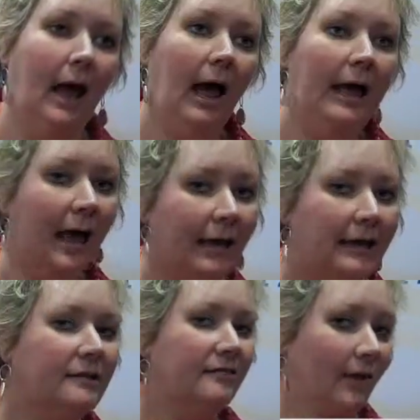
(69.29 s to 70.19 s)
hey, I
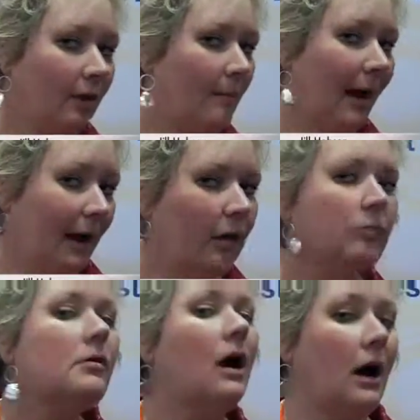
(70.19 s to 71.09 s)
can develop my
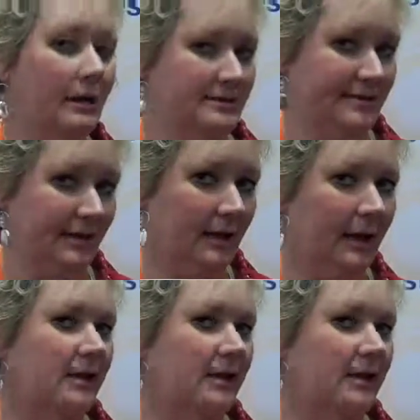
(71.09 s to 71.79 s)
own content,